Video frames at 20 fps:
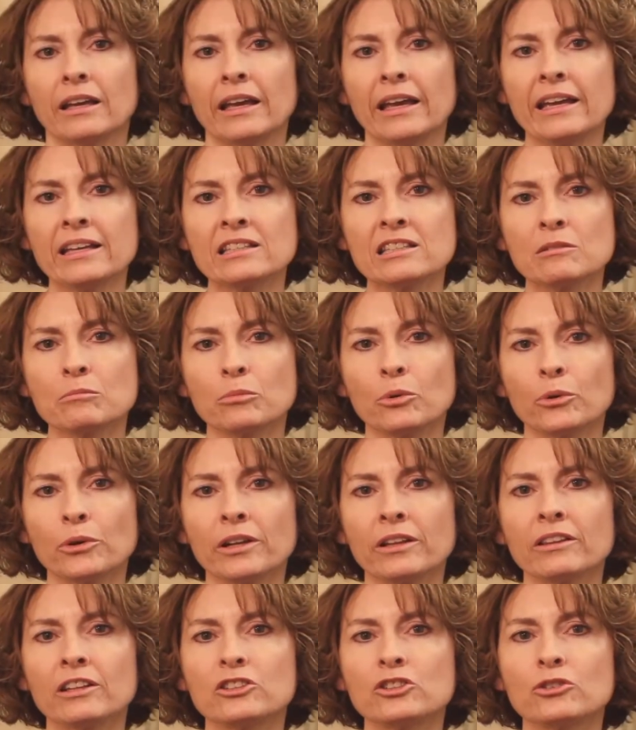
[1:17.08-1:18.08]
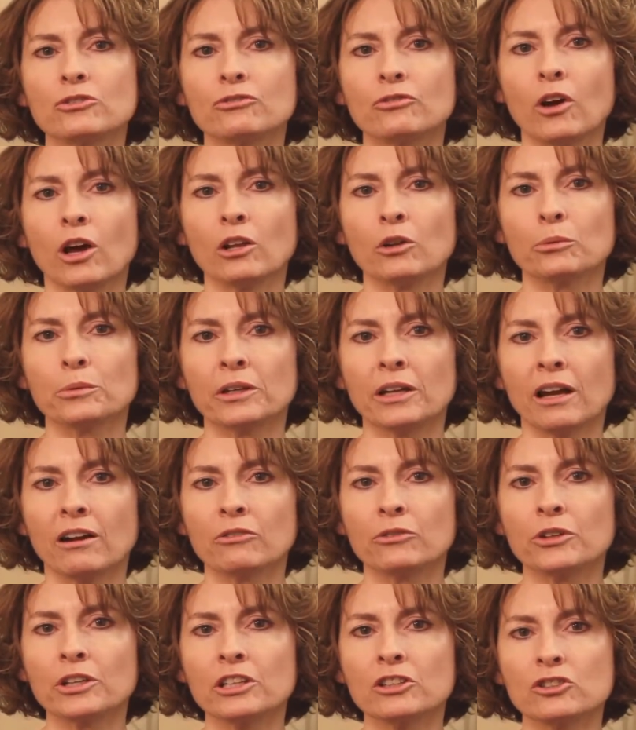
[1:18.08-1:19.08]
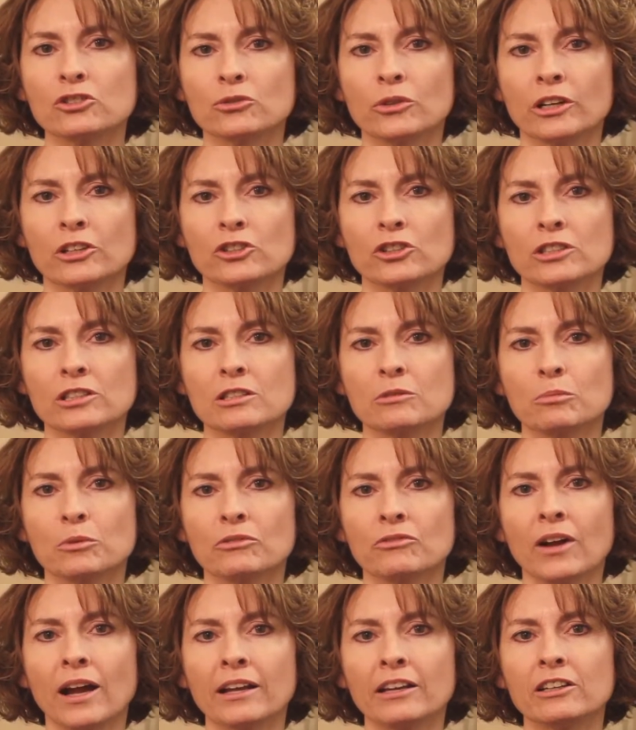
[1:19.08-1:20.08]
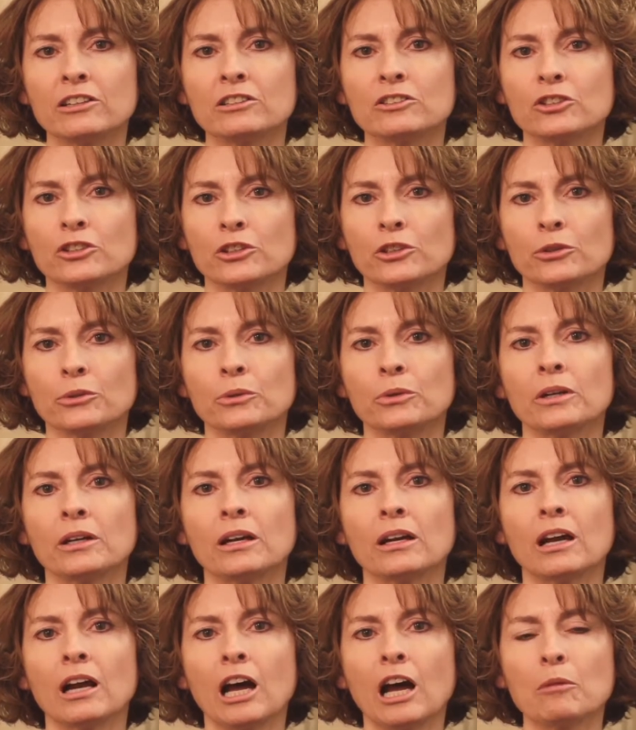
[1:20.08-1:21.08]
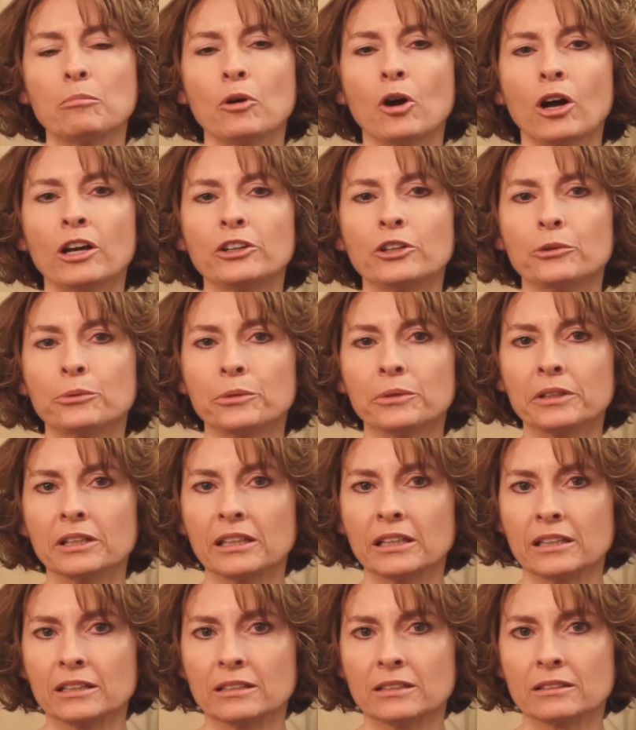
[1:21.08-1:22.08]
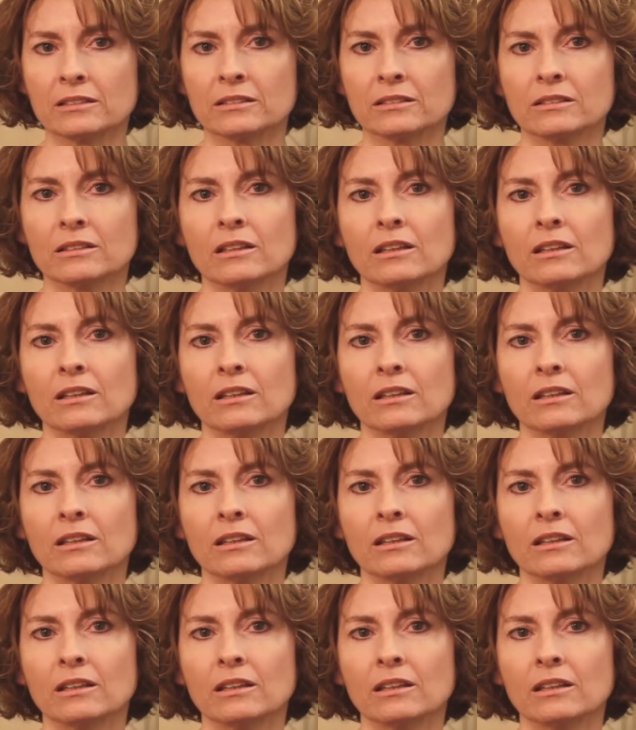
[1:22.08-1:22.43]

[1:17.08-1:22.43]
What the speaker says: It's important that you follow recovery instructions provided to you upon your release.